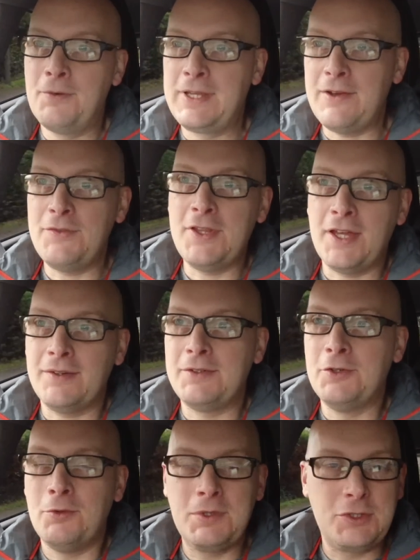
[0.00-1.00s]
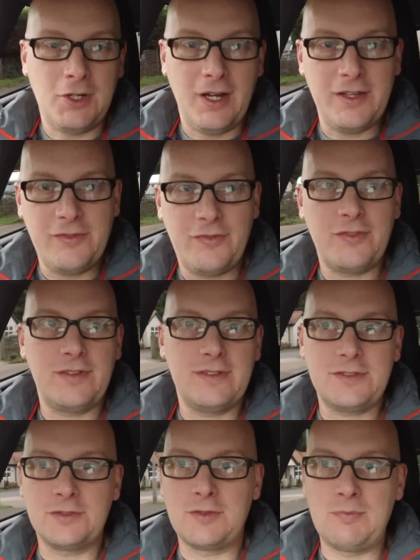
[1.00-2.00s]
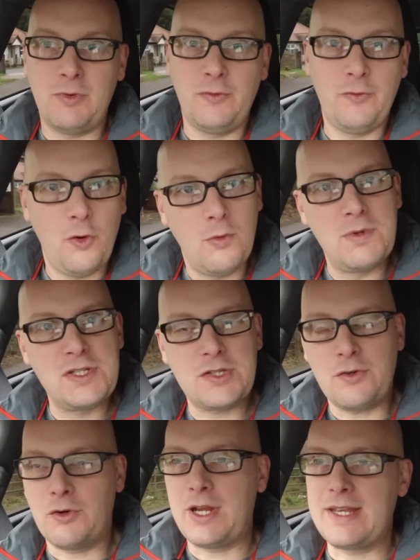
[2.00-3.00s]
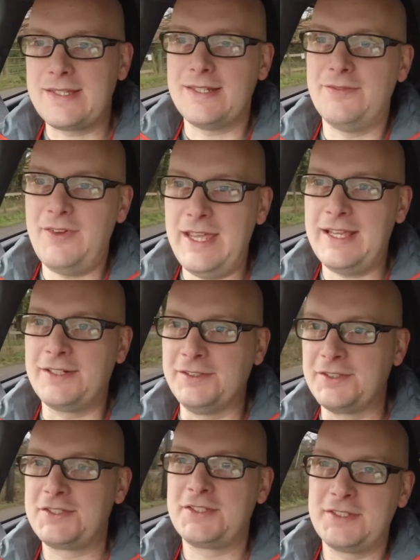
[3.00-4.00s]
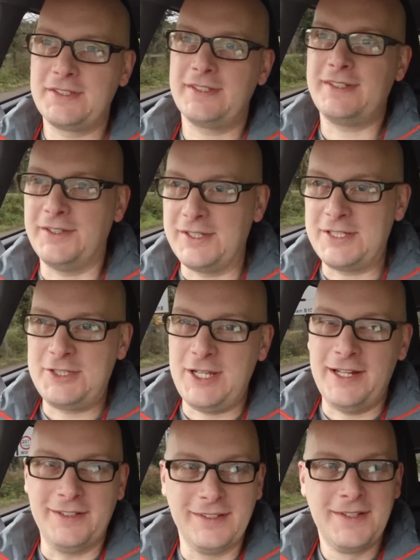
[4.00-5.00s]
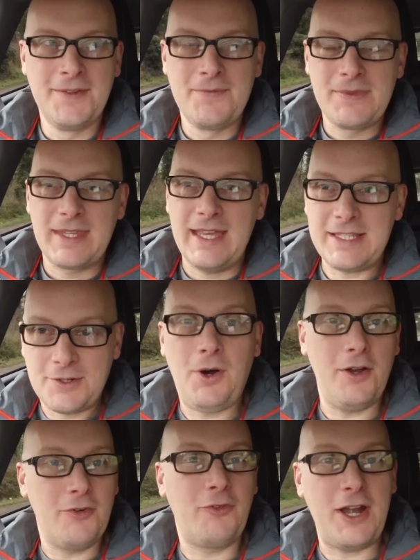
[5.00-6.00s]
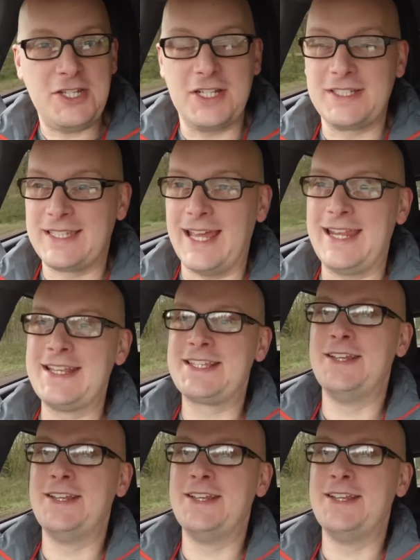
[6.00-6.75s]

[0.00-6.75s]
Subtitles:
Given that we normally drive sort of performance-oriented vehicles on this channel, it's quite refreshing to get in